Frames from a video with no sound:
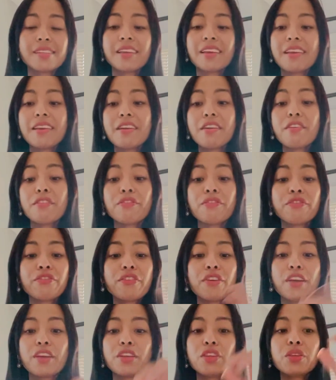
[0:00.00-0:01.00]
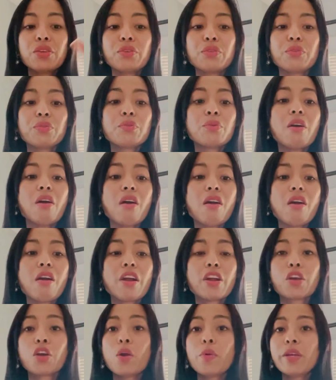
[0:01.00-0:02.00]
If you
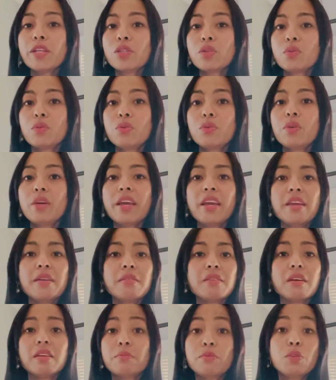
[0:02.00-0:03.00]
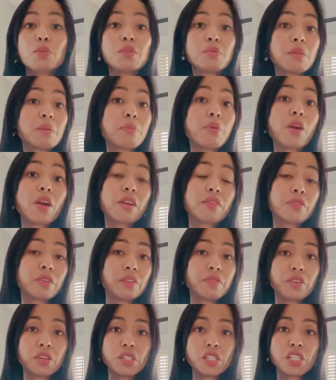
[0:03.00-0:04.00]
are going to an amusement park for the
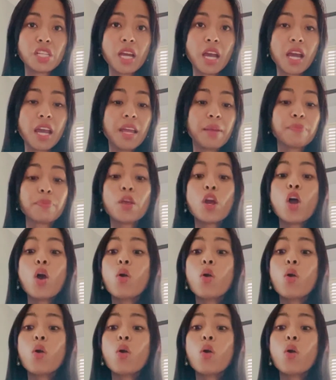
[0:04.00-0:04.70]
first time,